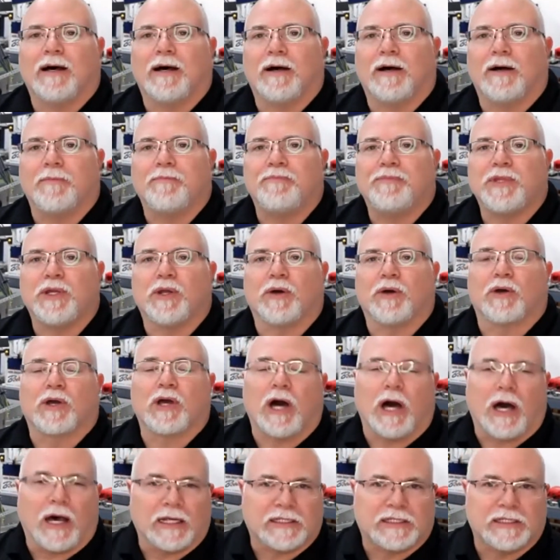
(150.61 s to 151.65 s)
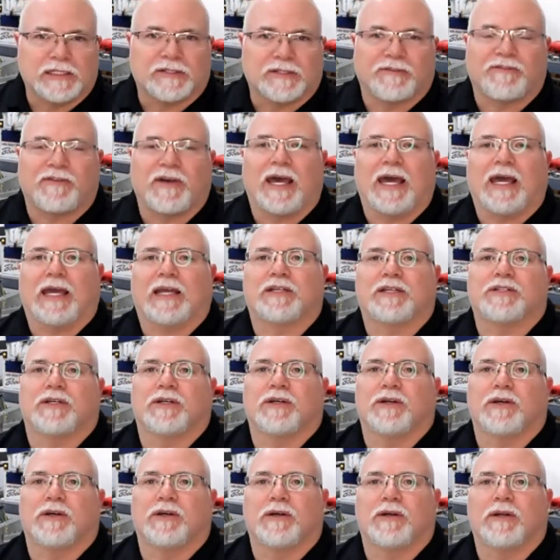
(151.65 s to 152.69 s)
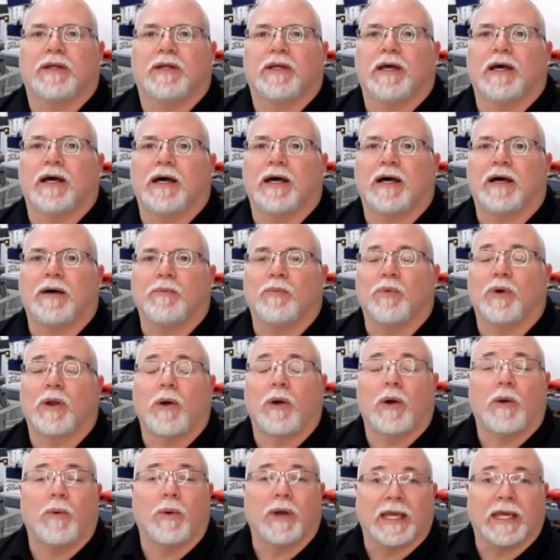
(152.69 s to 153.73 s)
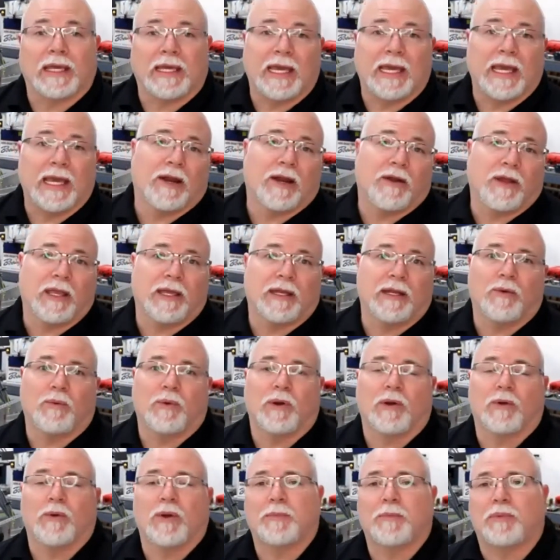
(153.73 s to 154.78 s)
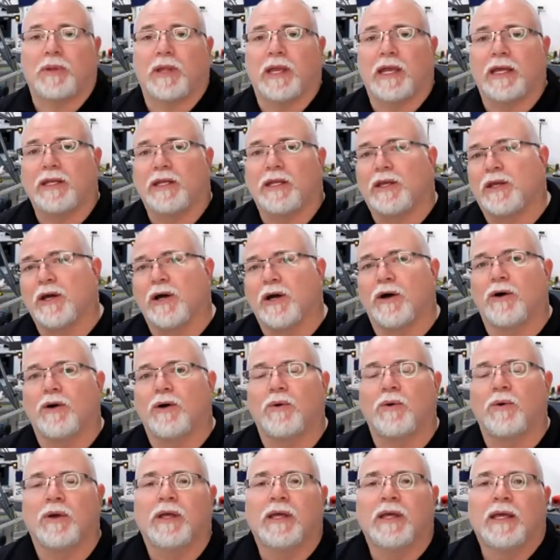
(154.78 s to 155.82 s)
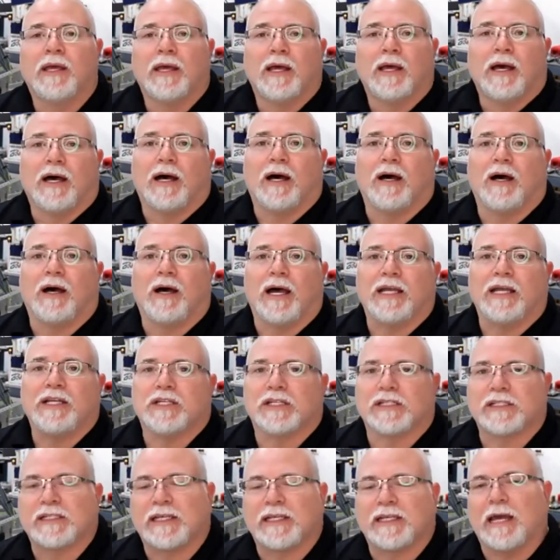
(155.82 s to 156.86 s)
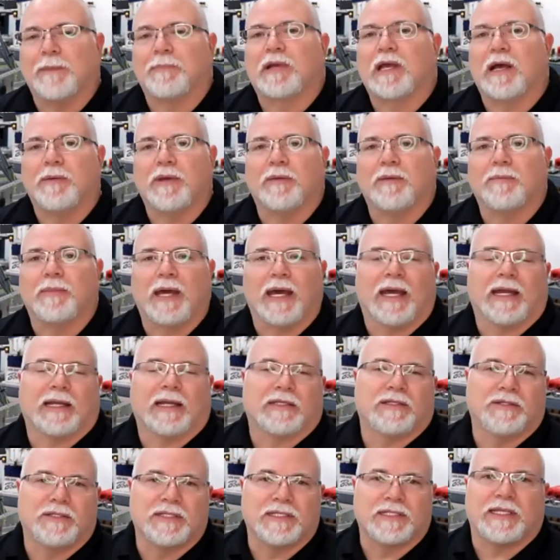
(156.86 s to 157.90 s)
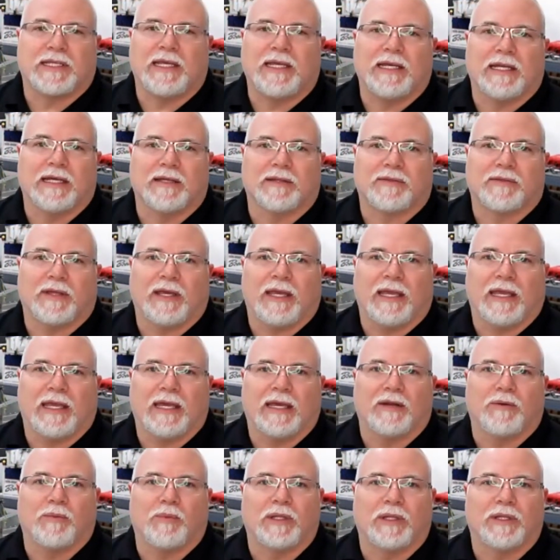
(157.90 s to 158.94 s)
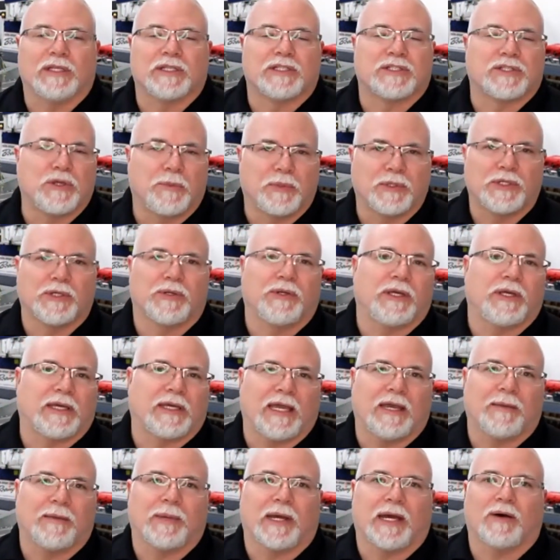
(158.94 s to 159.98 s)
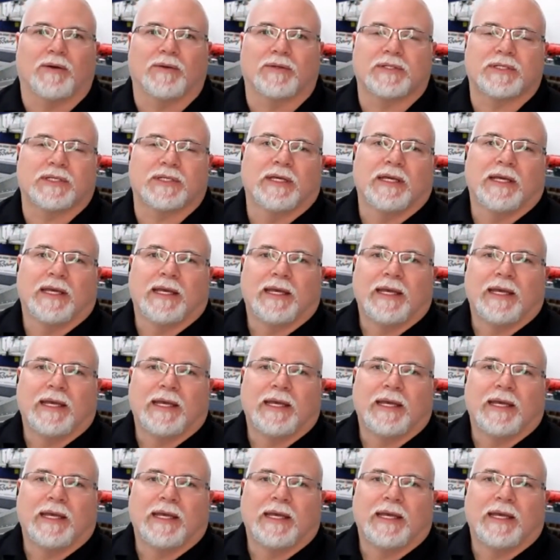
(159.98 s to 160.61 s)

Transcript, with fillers: Um, you know, cost is a factor. Um, what do I want to carry in it? Where do I plan to go? Uh, I just kept coming back to the Zenith, and when the Super Duty came out